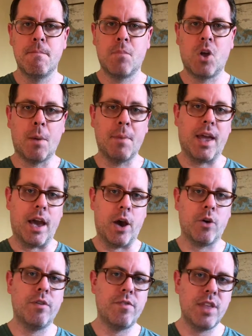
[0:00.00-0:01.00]
Coming
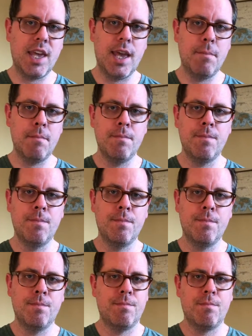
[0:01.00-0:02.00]
out of the game,
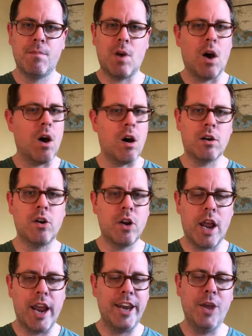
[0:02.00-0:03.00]

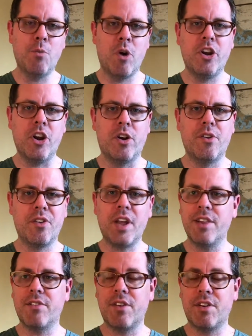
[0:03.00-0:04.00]
181 yards
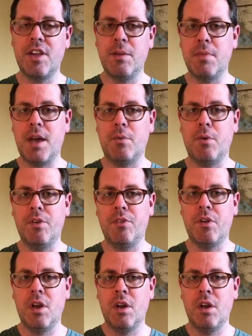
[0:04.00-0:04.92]
against the team that was,